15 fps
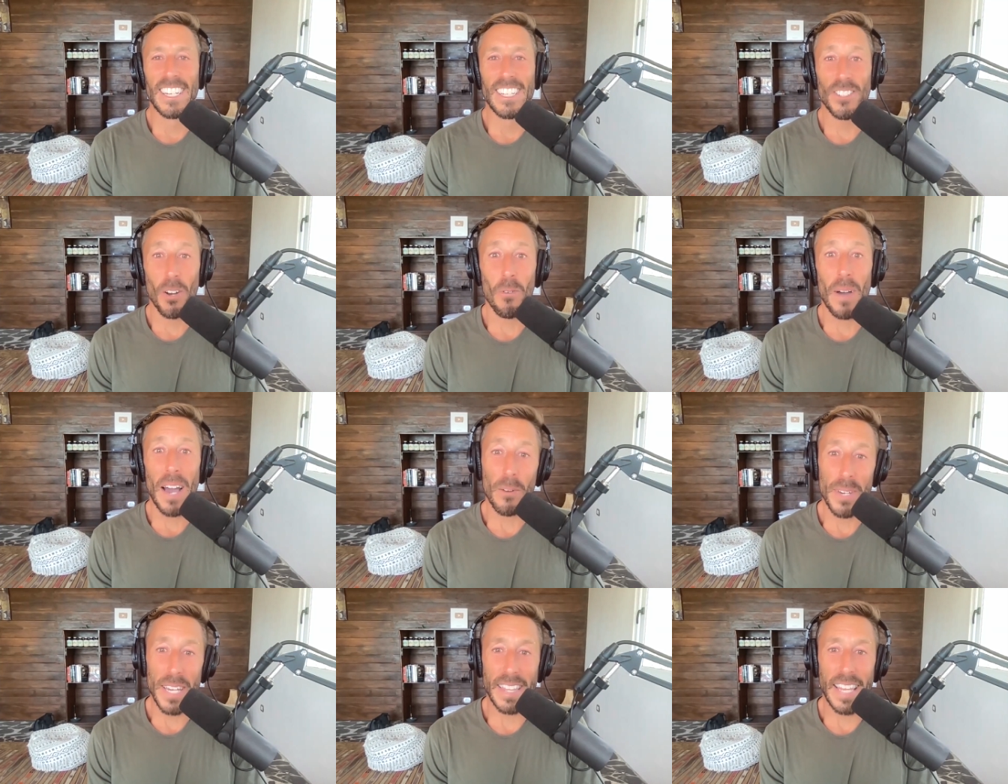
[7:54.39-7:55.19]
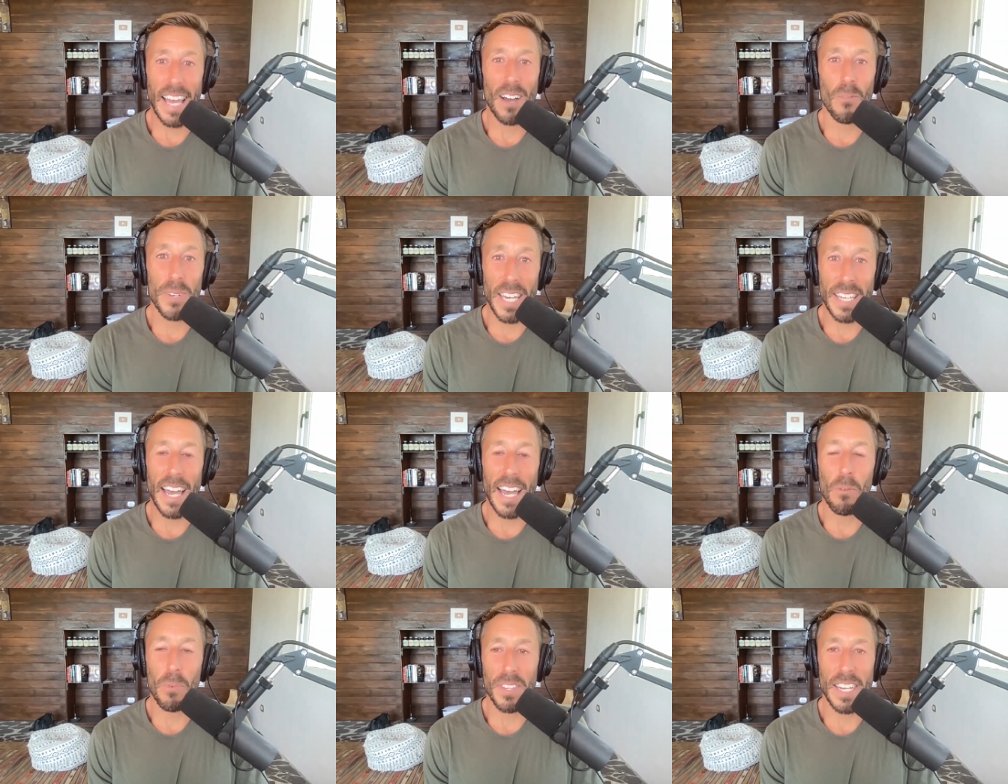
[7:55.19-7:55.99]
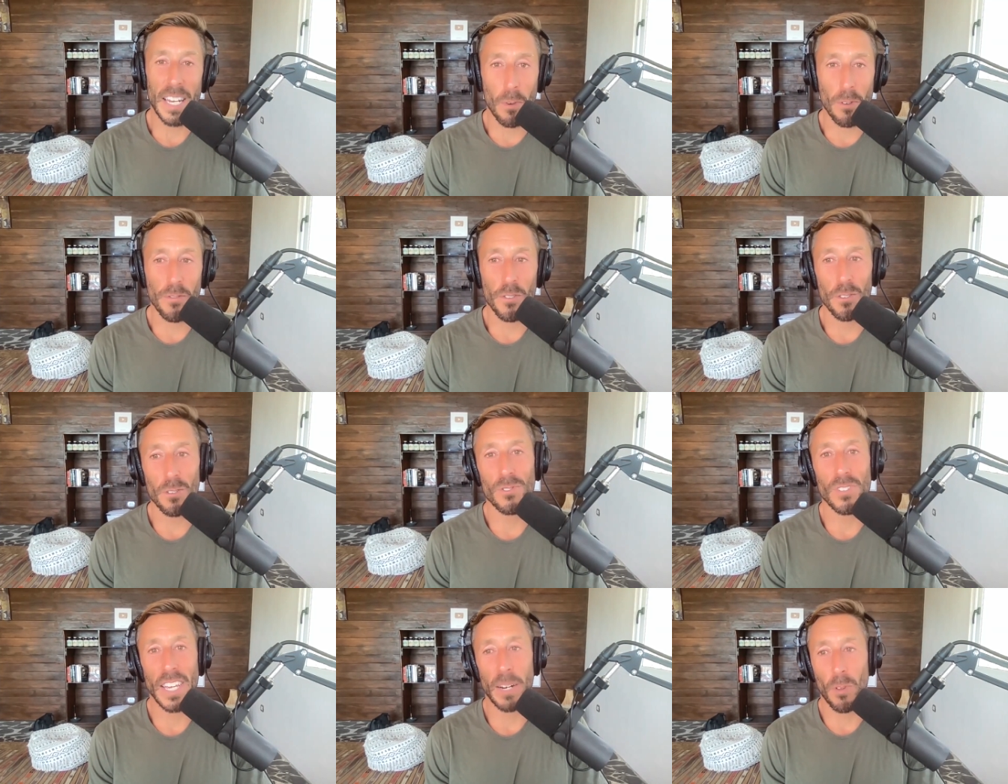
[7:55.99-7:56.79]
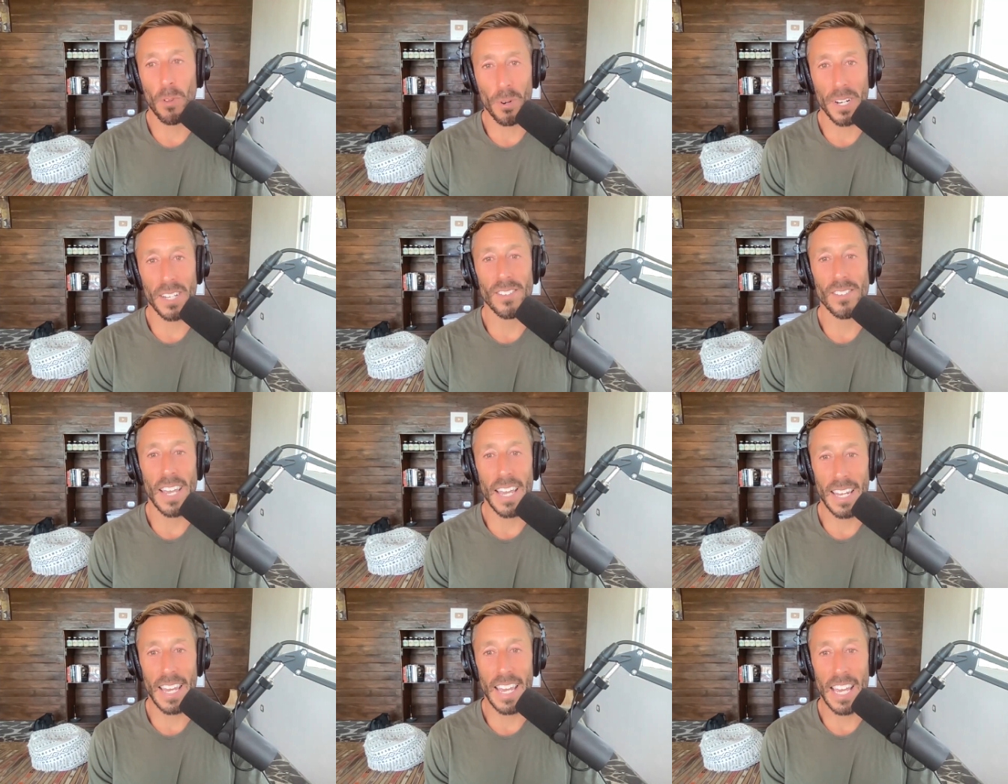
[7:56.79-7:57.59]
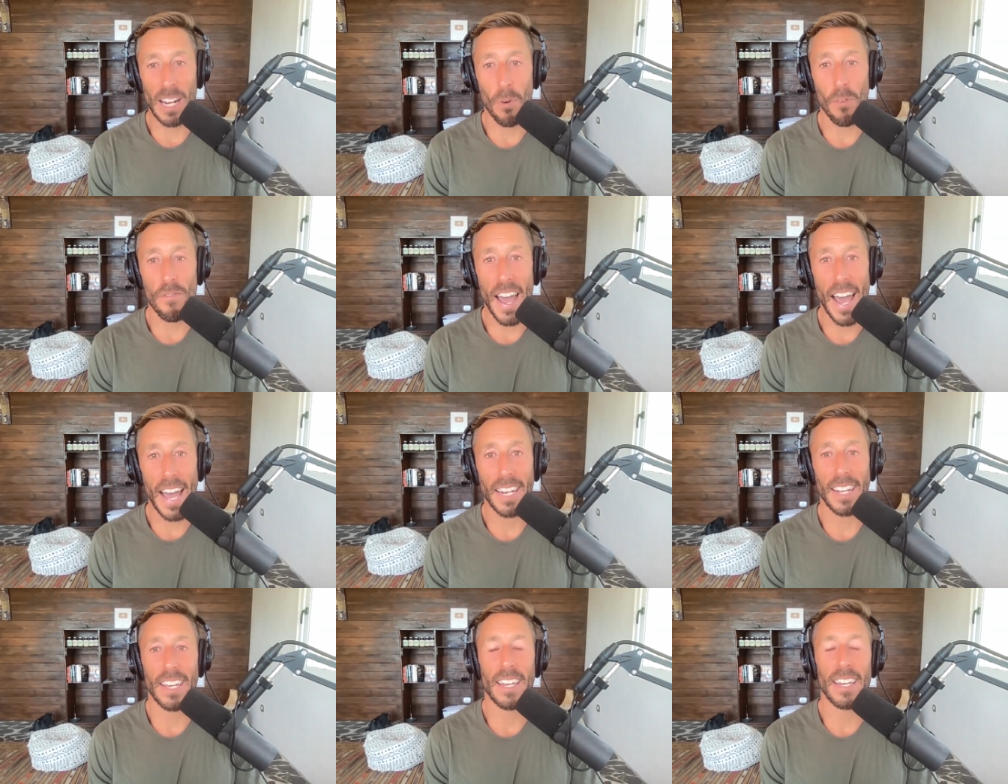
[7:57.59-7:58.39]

So, how do we get that? We get that with animal foods, animal organs, and animal fat.